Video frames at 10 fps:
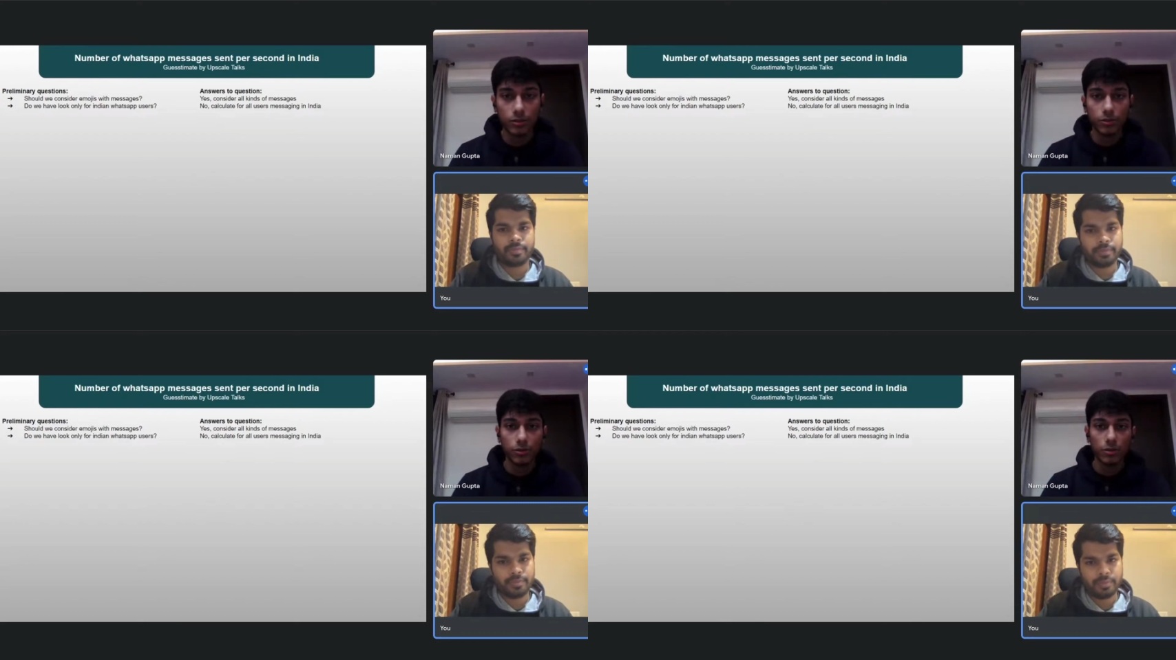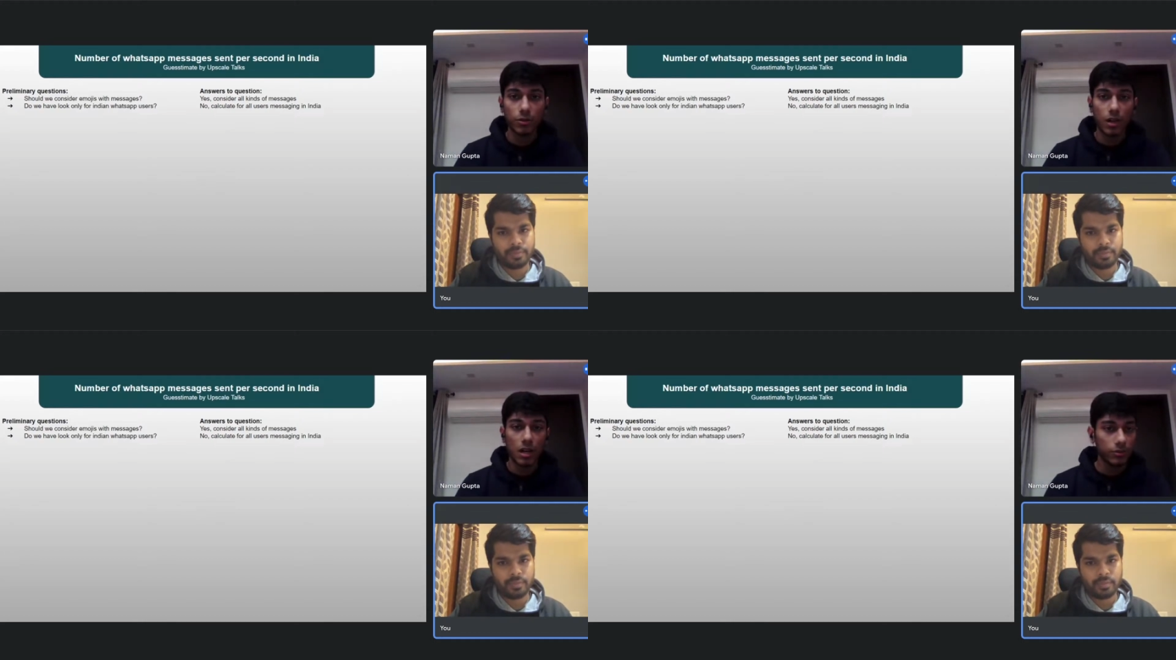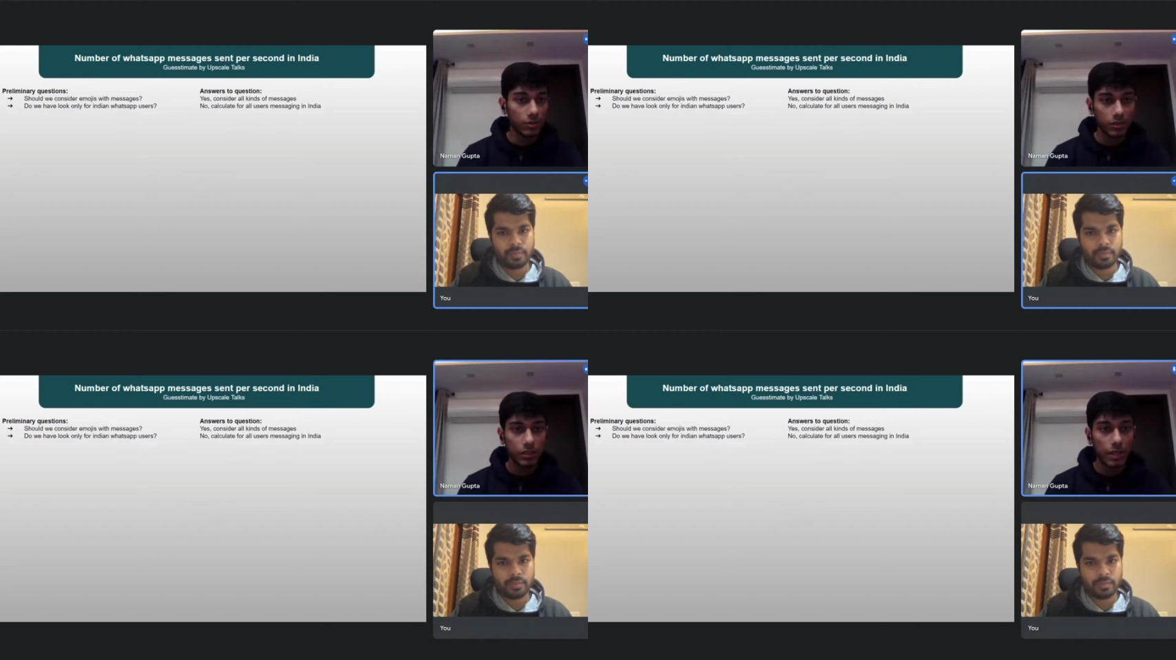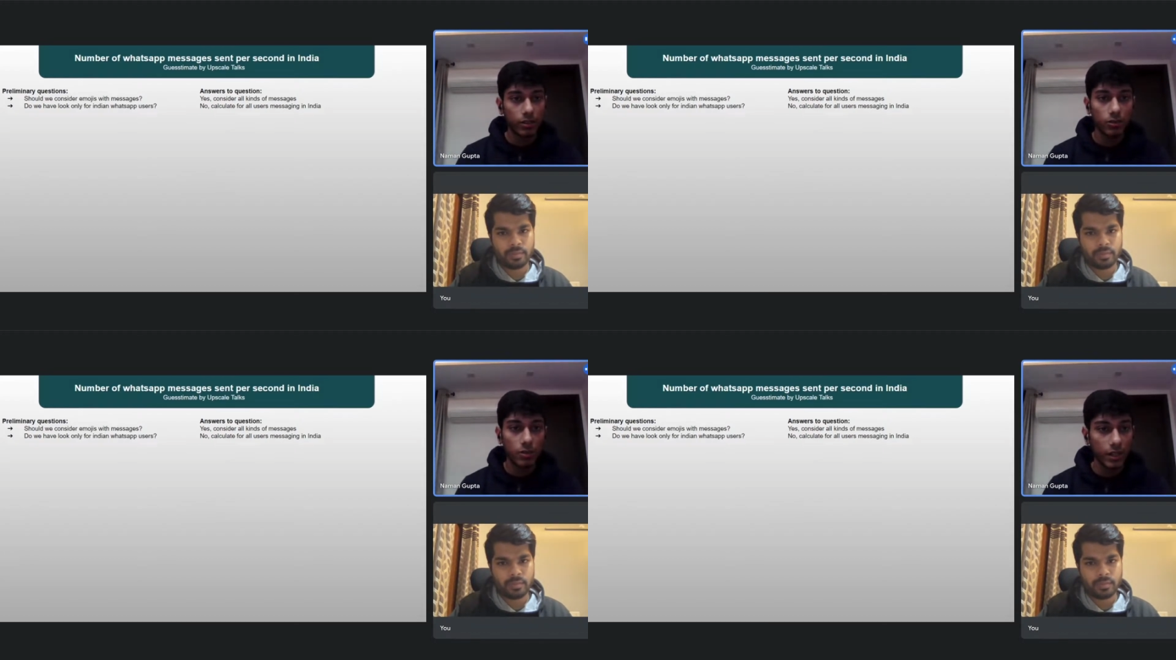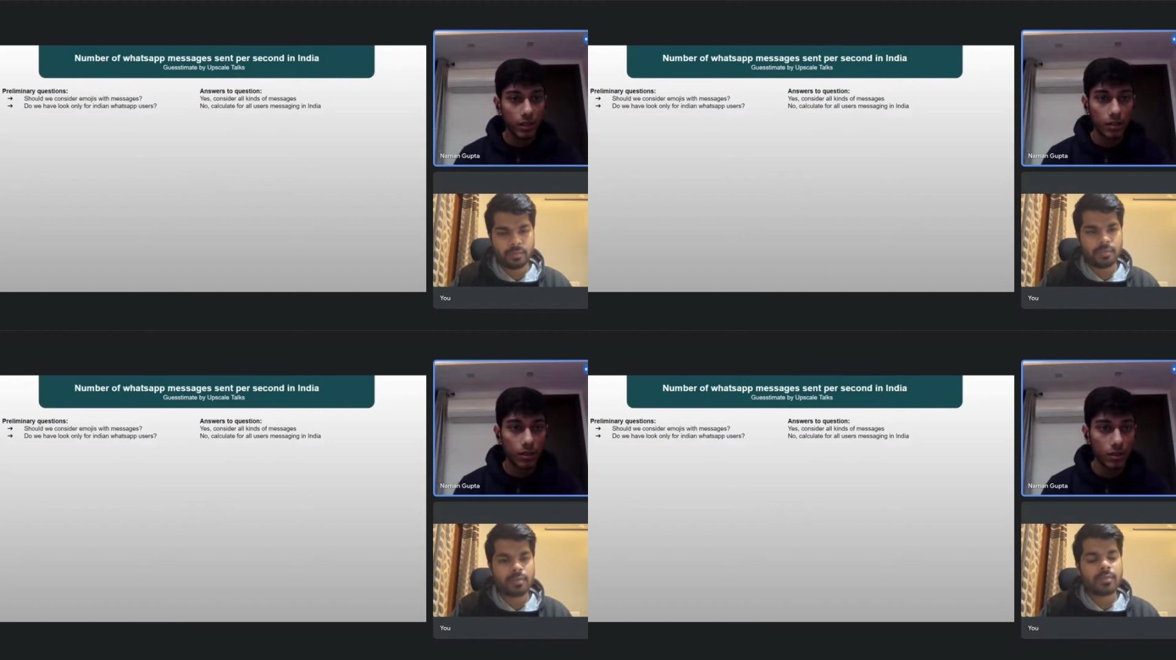Speaker 1: So I would just like to
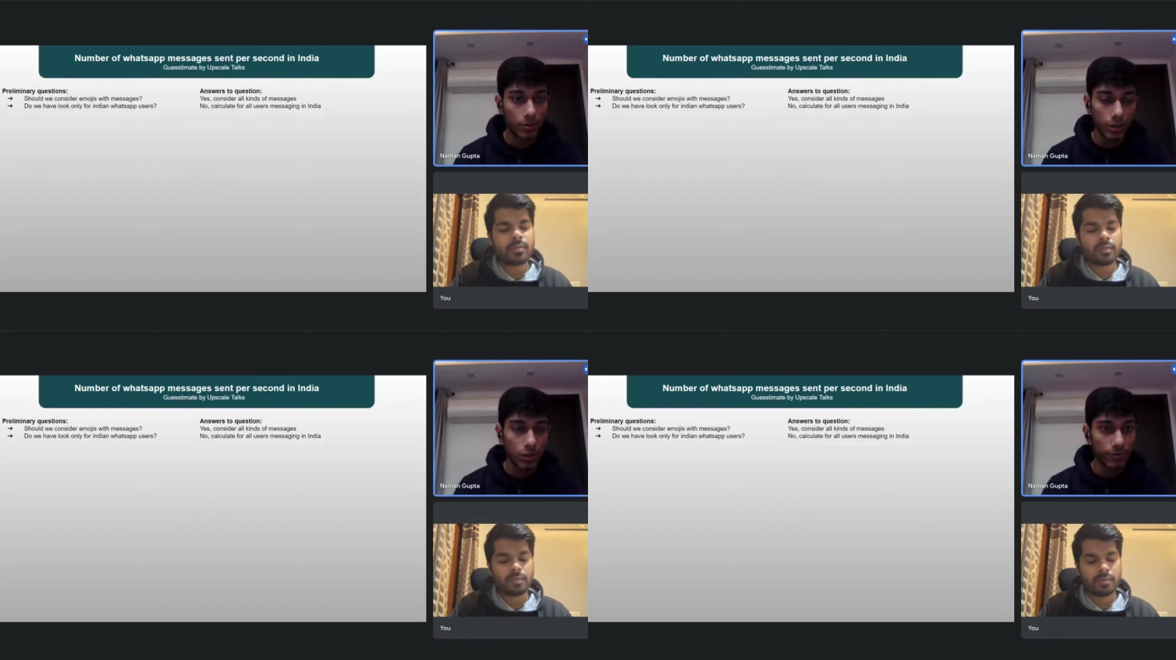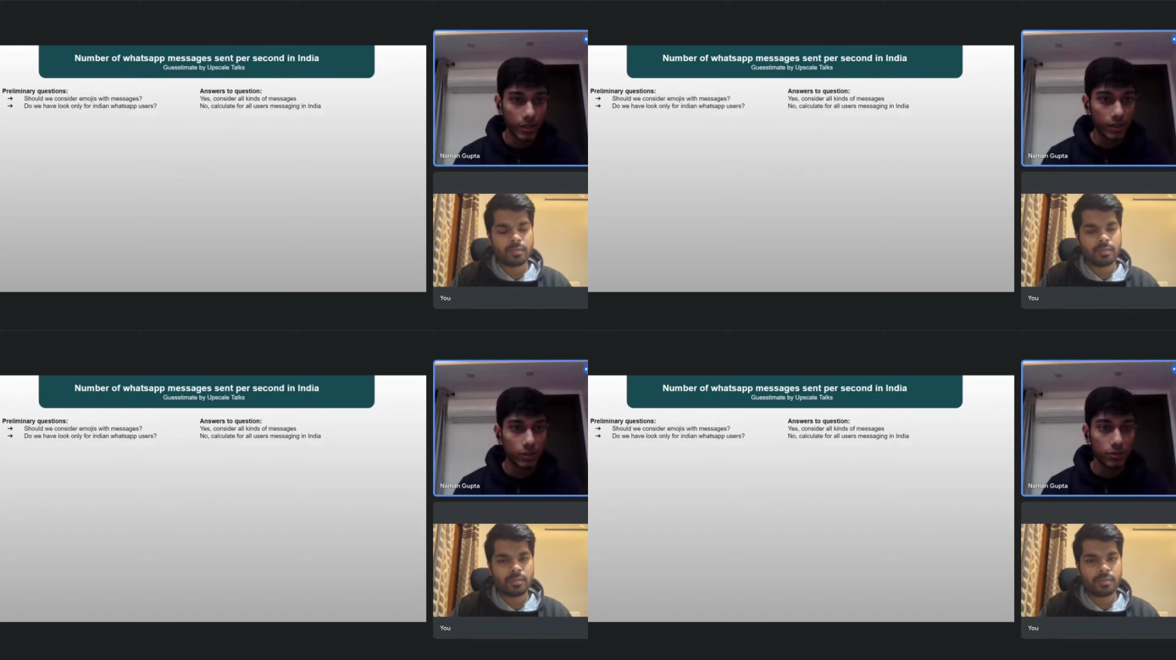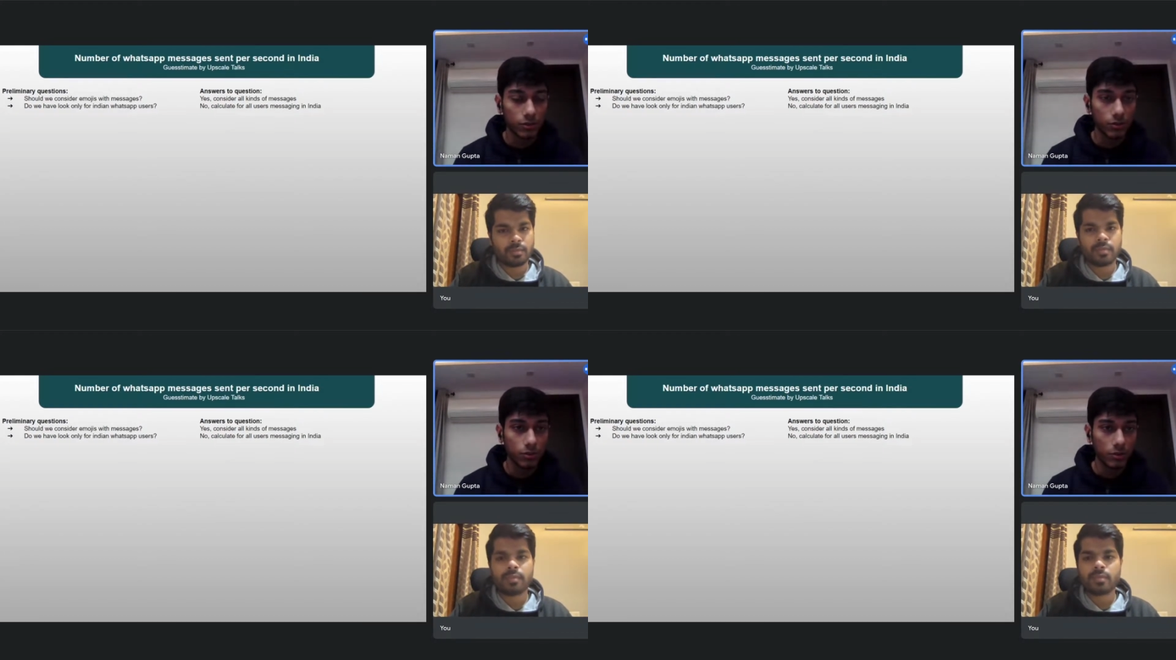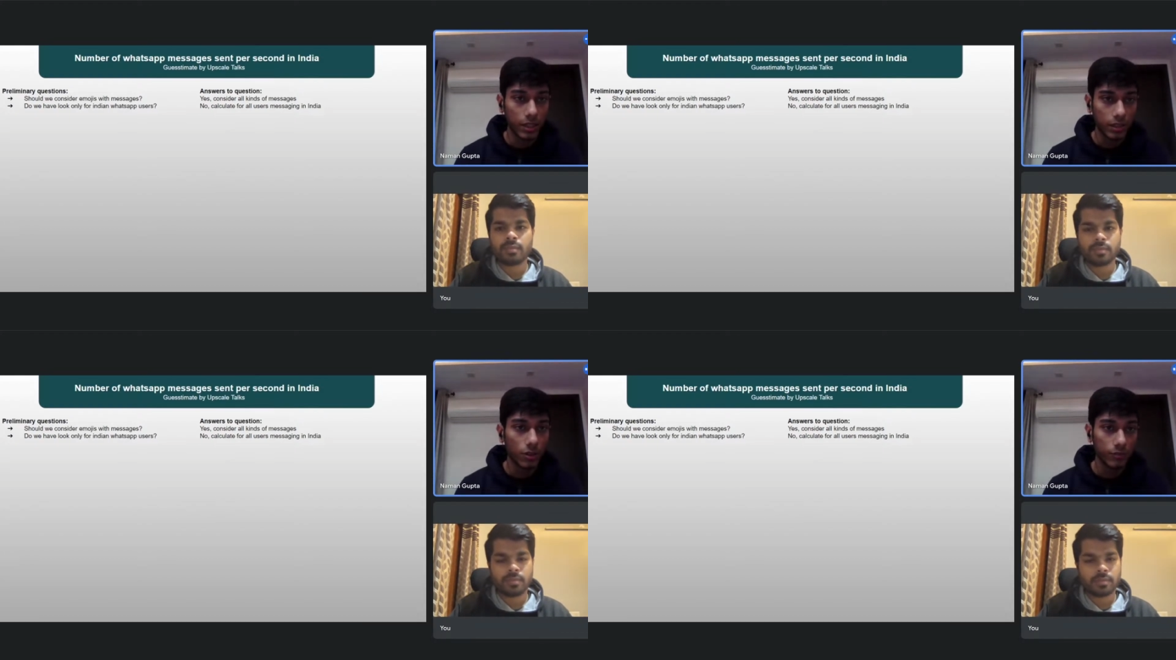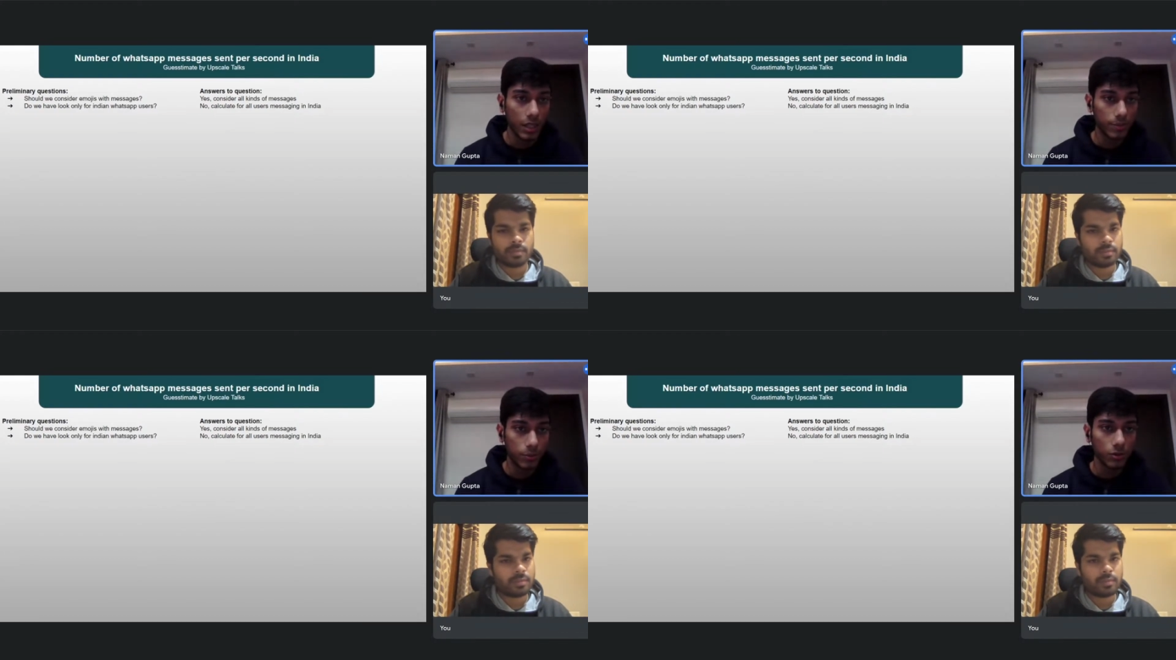take a couple of minutes to think of
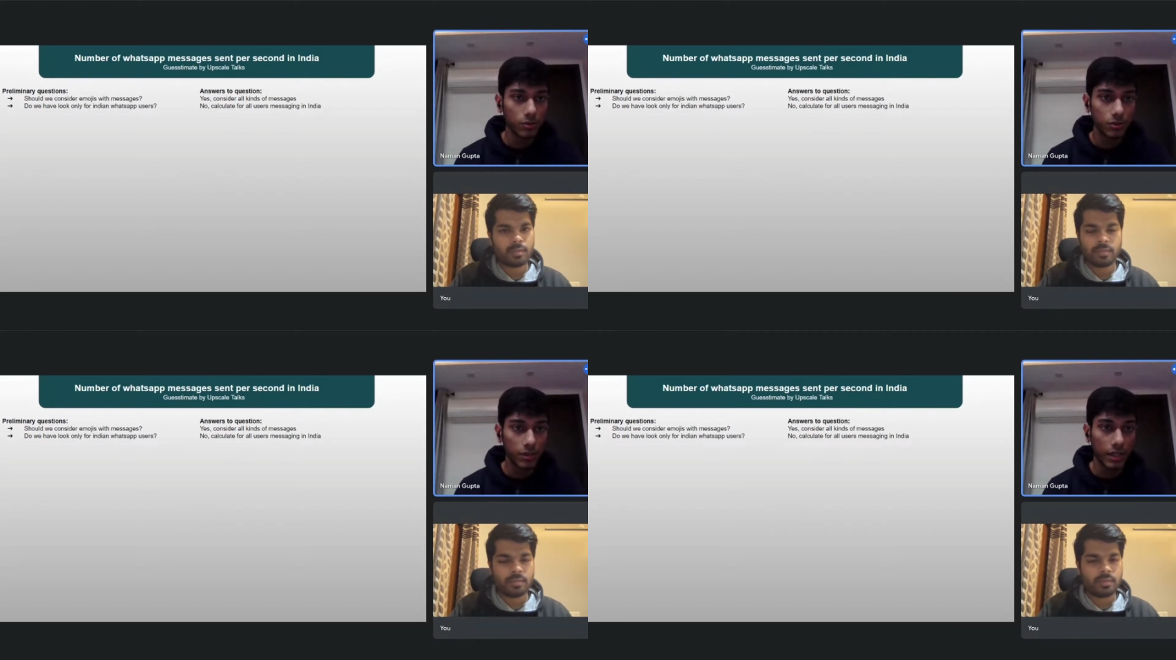the approach